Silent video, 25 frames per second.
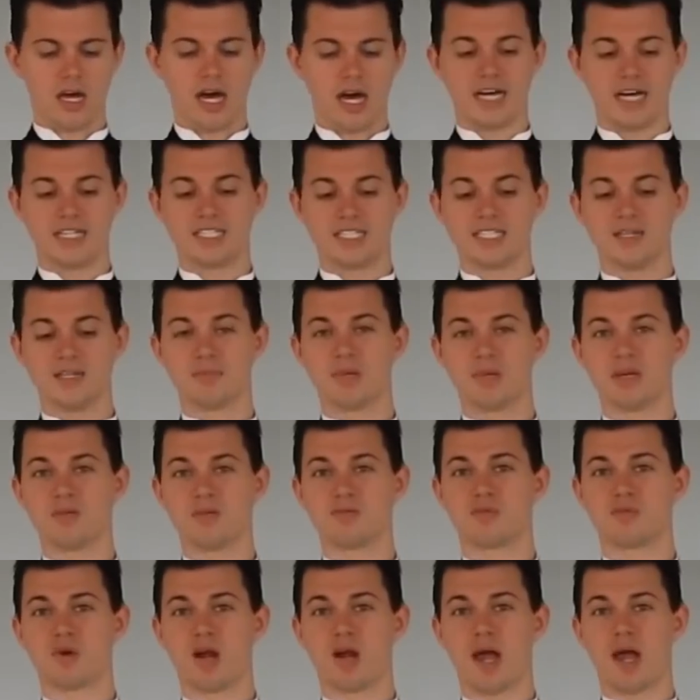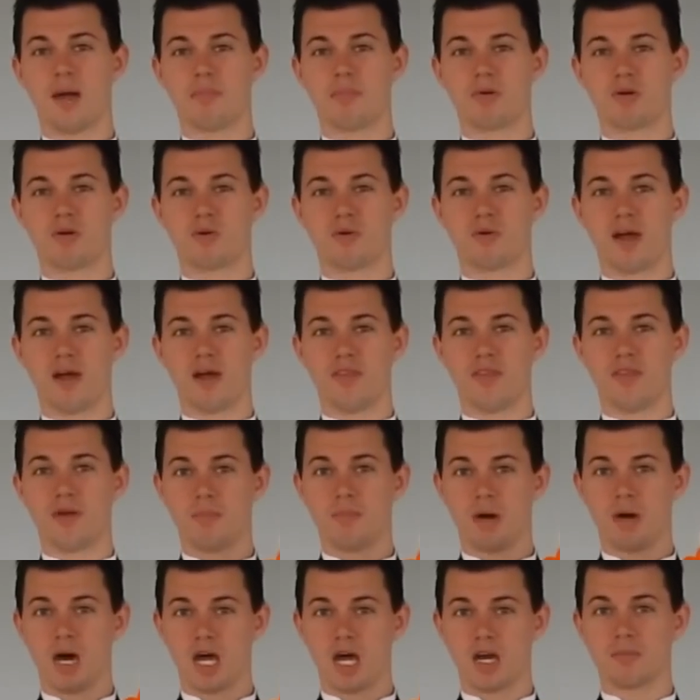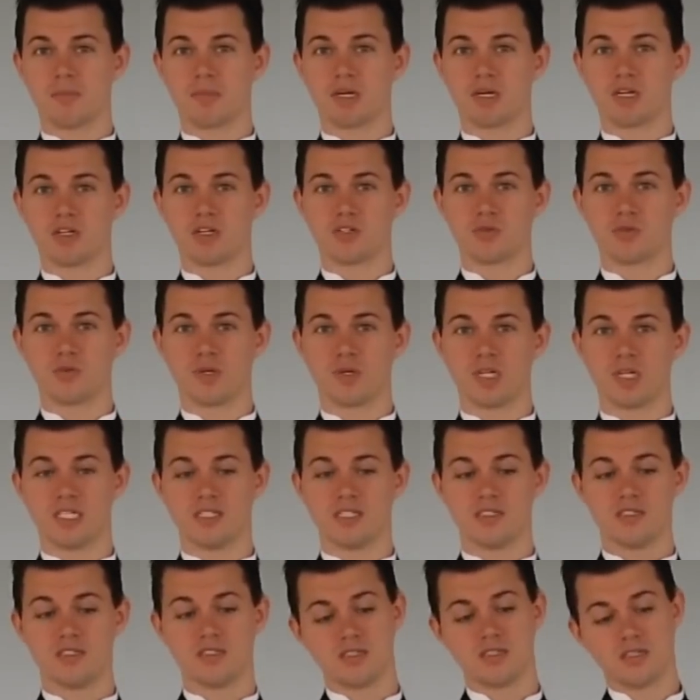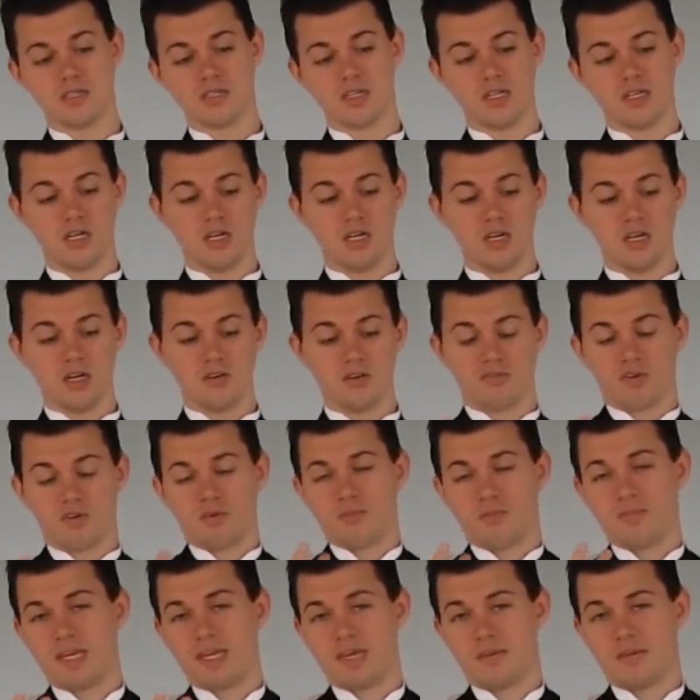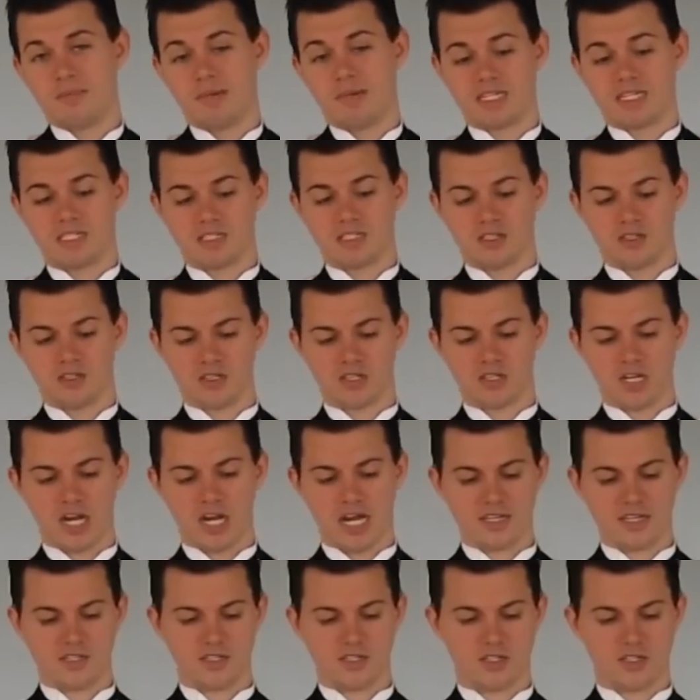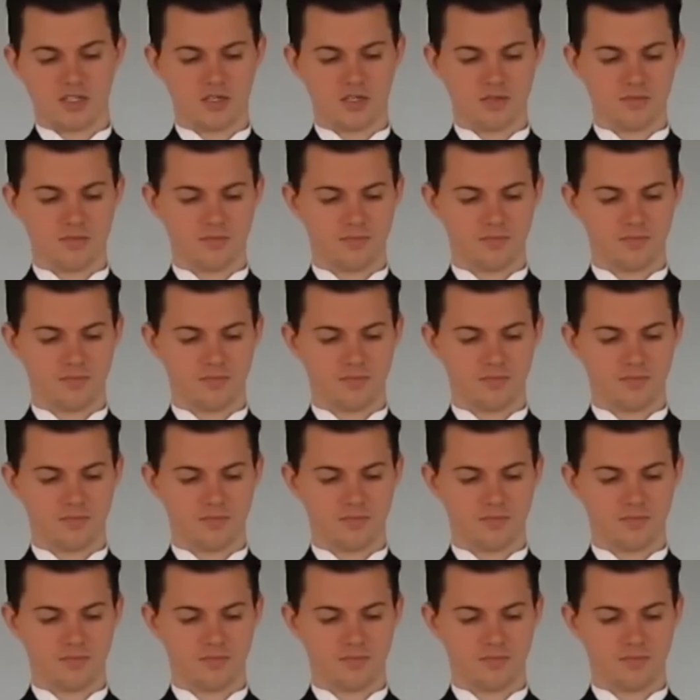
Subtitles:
I sometimes wrap it around the bottom ear twist. For me, it makes it look nicer.